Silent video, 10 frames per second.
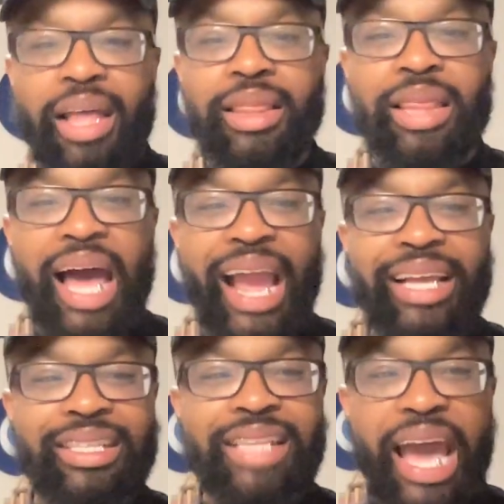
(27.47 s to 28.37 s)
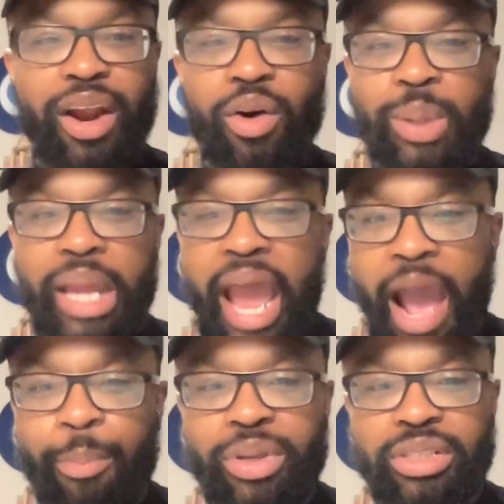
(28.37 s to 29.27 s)
Like, that only
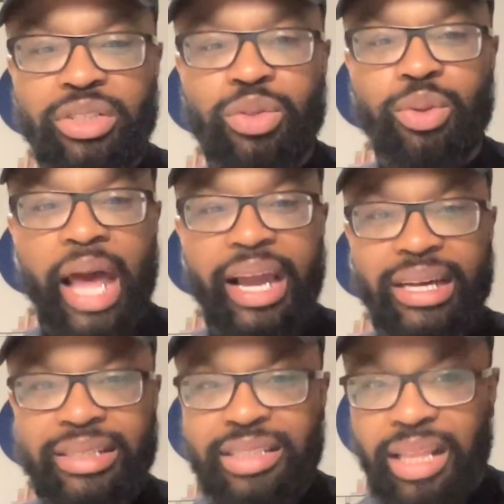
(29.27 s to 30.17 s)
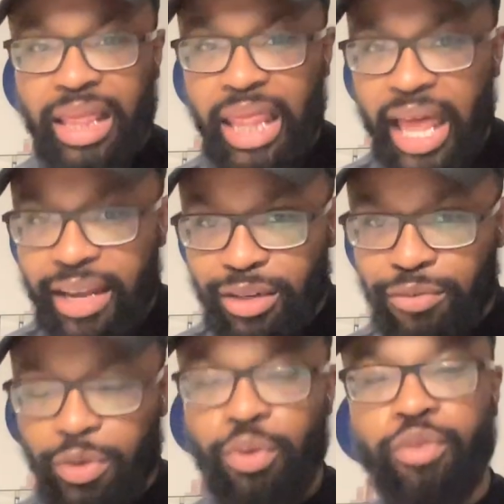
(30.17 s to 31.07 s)
happens to like a select
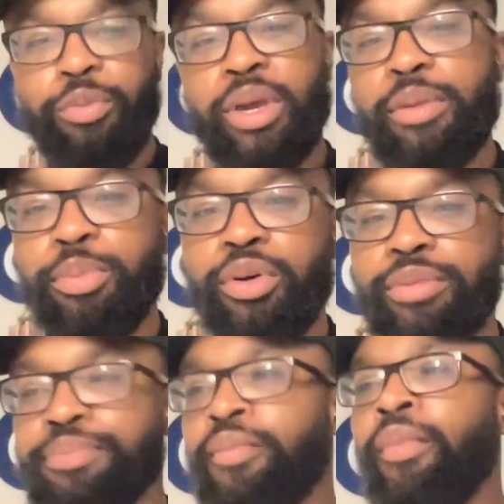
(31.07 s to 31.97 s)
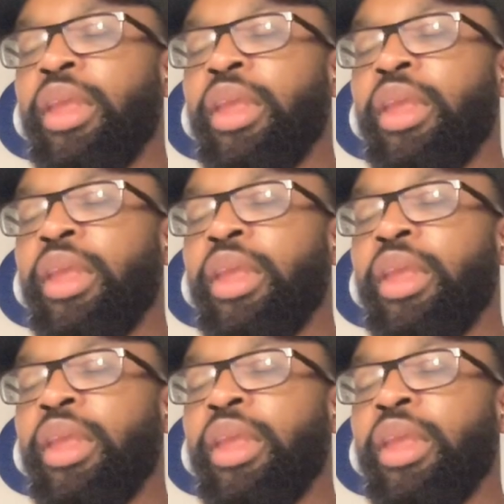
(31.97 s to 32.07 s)
few of people,